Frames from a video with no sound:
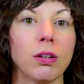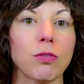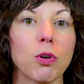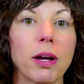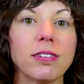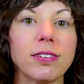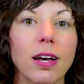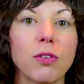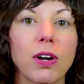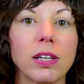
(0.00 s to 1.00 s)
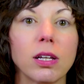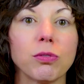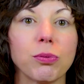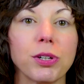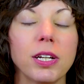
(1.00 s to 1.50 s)
For myself, I
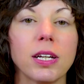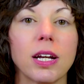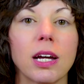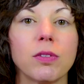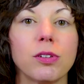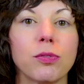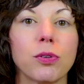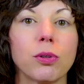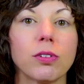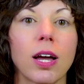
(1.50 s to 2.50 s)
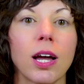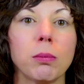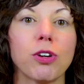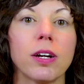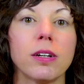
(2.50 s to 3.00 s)
love reading and have a difficult time
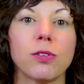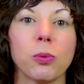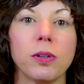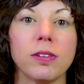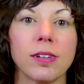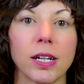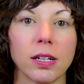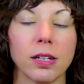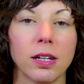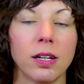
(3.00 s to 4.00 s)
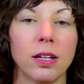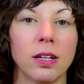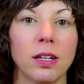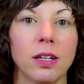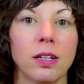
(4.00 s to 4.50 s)
trying to squeeze it in.
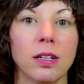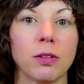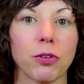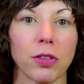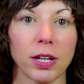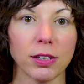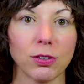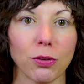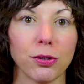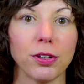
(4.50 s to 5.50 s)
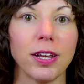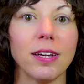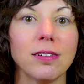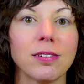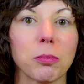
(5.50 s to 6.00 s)
For the next 30
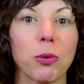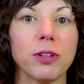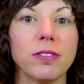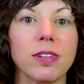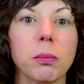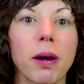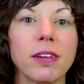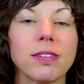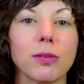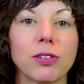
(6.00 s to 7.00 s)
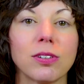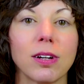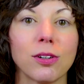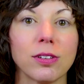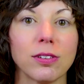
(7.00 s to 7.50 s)
days, I'm going to get myself
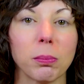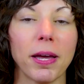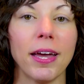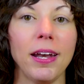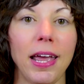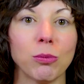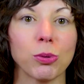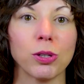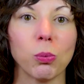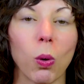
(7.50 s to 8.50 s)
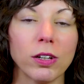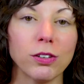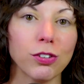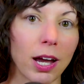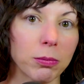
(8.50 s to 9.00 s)
snuggled into bed and read one
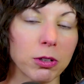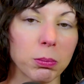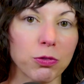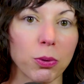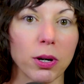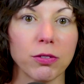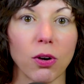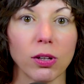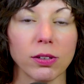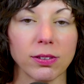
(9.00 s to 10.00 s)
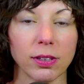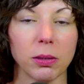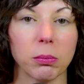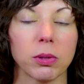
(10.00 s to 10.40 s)
chapter before I fall asleep.